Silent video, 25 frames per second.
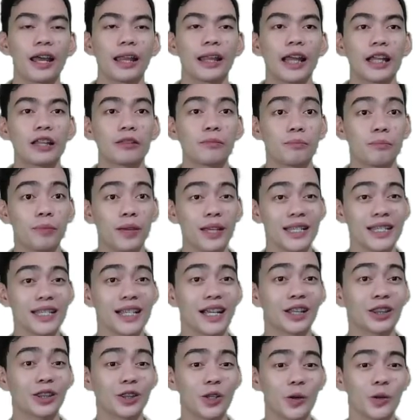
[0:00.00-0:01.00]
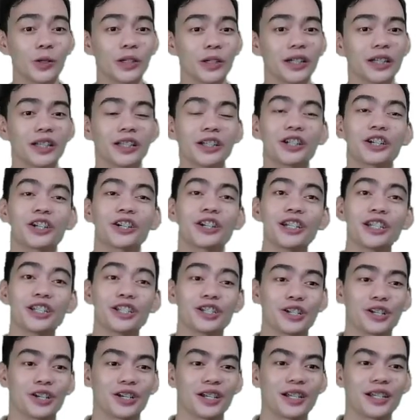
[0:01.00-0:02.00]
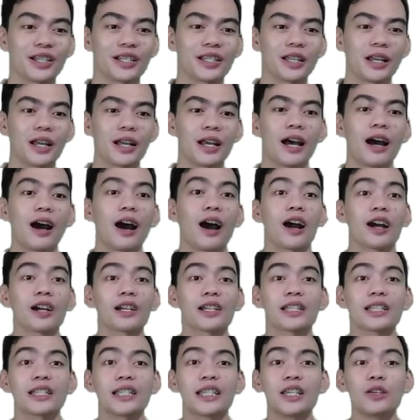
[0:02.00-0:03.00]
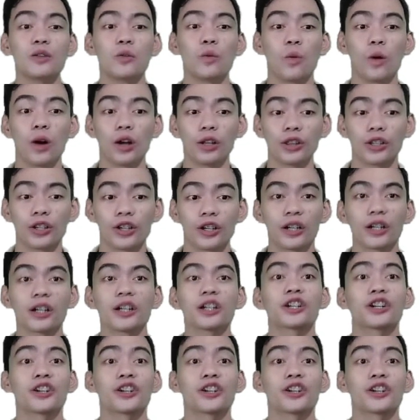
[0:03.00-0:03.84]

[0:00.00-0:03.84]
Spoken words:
that piscatorial creatures are seawater